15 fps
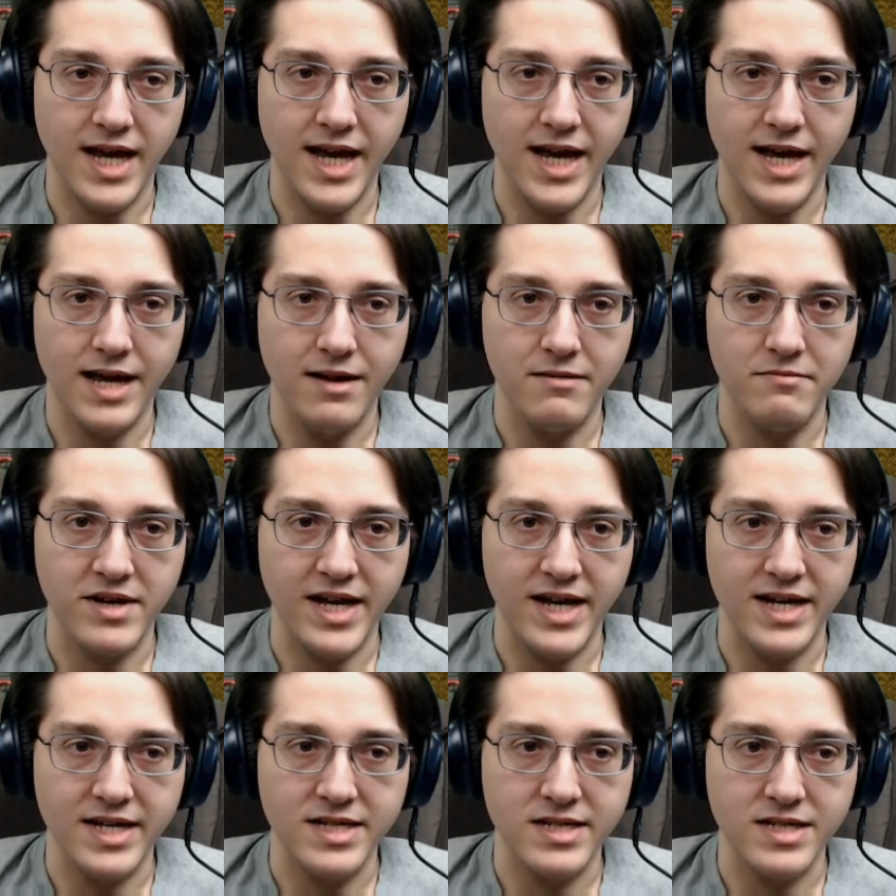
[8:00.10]
tab
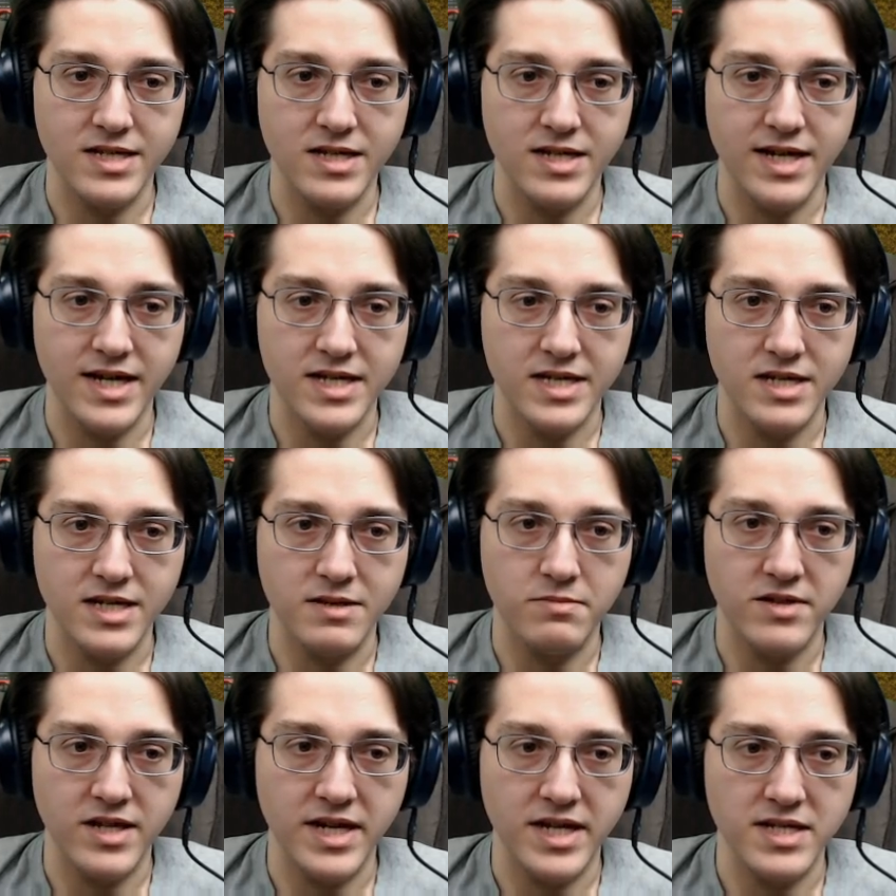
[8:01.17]
has the next lit
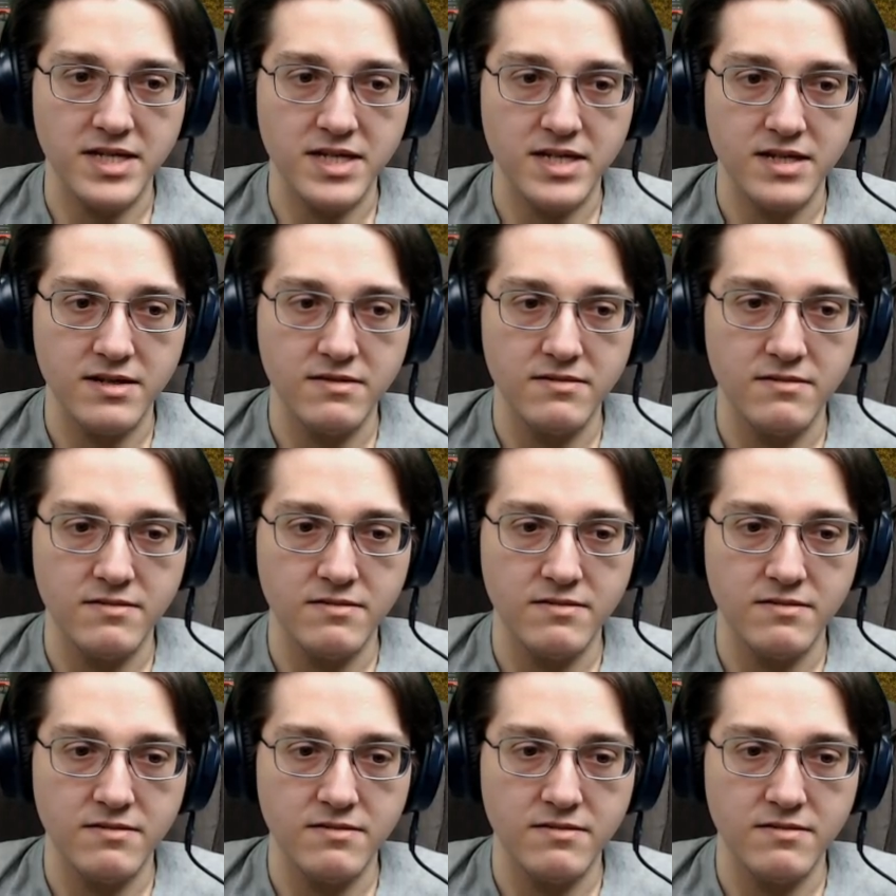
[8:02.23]
plates?